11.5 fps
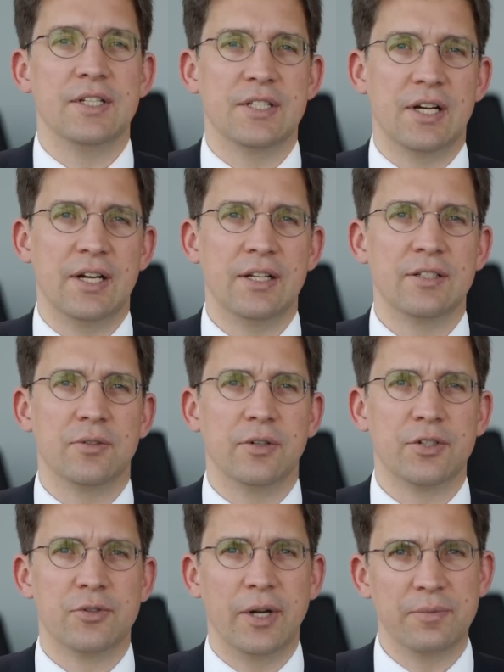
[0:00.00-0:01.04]
designs or
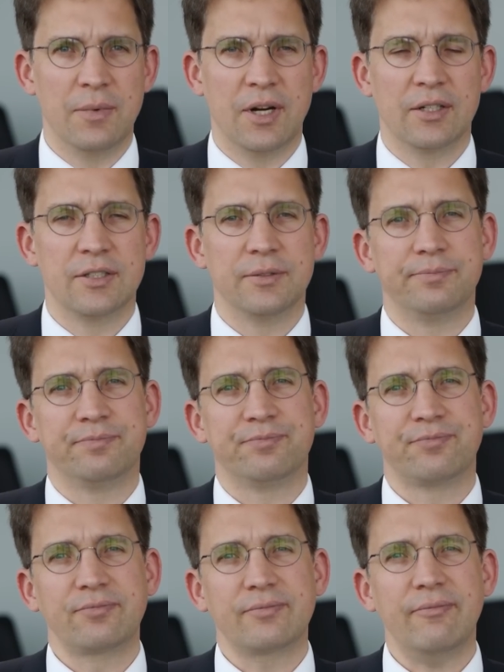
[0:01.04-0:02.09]
trademarks,
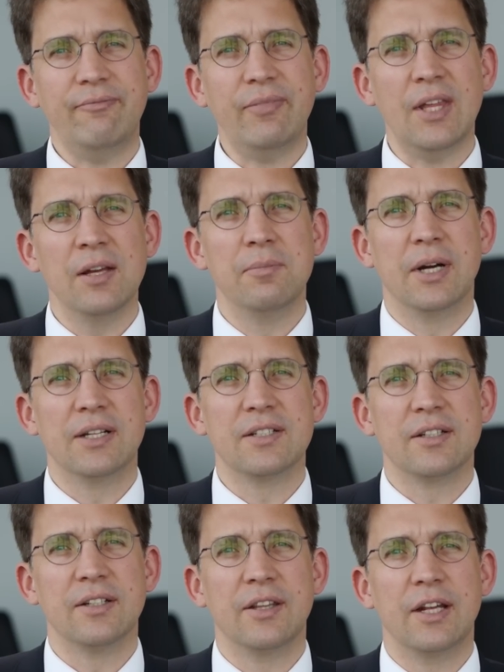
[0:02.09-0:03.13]
but
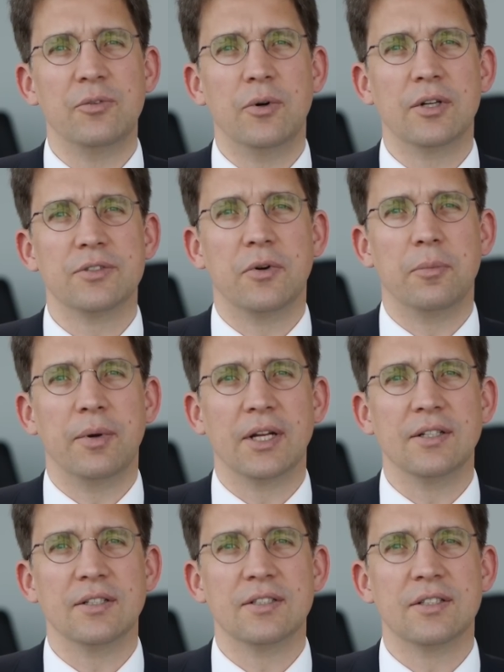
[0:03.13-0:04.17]
that works for
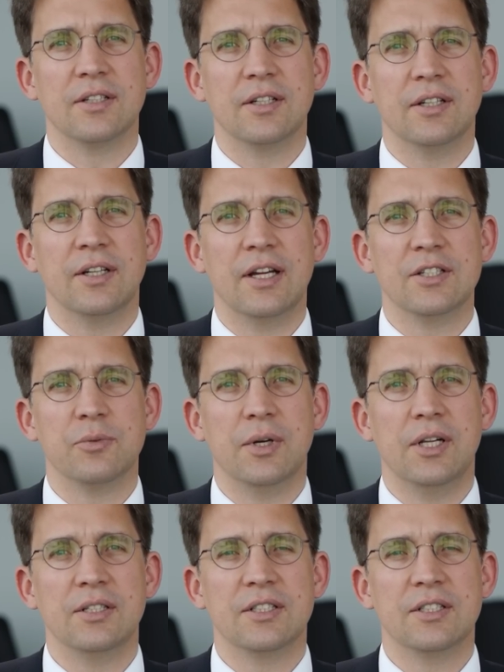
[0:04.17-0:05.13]
patents as well.